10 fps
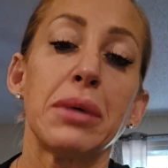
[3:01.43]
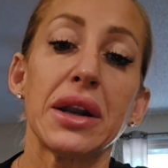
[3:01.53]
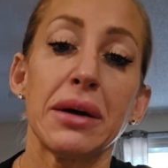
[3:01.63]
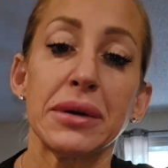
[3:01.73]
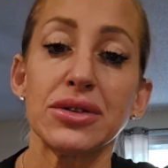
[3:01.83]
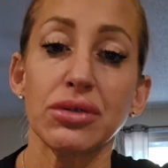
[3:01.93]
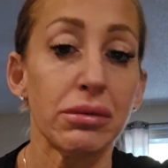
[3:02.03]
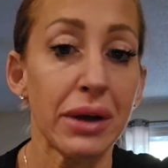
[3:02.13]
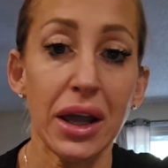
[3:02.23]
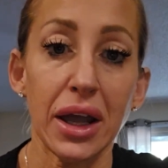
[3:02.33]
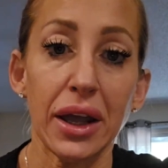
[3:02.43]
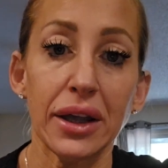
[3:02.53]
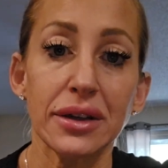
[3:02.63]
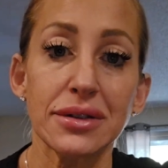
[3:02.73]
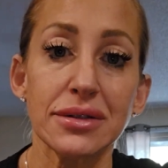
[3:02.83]
but I'm enjoying my
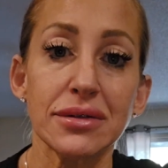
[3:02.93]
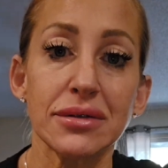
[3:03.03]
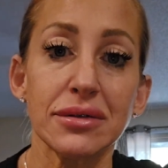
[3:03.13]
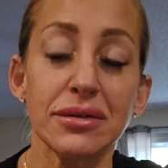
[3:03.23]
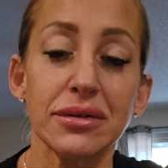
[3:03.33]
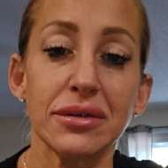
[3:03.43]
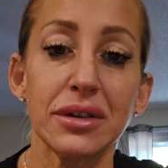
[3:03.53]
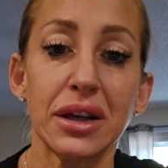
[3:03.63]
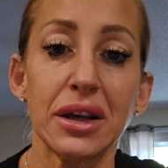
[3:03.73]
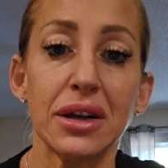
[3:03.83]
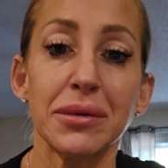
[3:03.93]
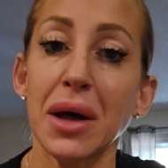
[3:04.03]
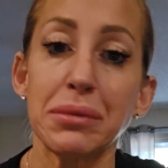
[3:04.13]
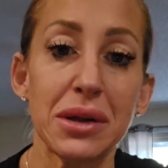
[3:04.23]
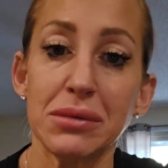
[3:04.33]
eggs and I'm
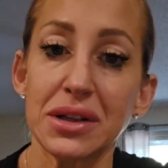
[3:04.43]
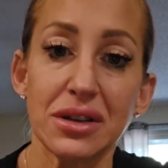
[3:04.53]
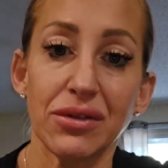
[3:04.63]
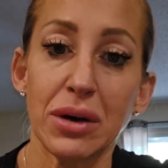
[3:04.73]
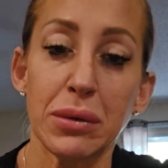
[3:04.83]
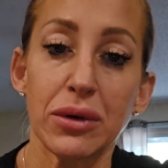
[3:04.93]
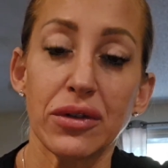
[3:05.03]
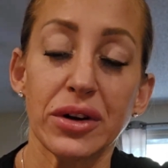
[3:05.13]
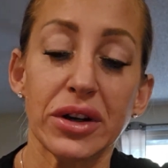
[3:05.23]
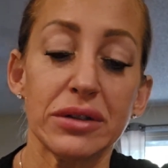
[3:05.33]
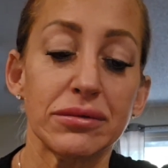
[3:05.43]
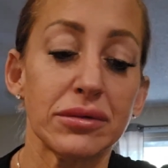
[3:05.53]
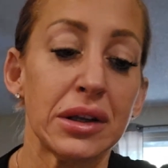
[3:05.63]
not beating myself up over it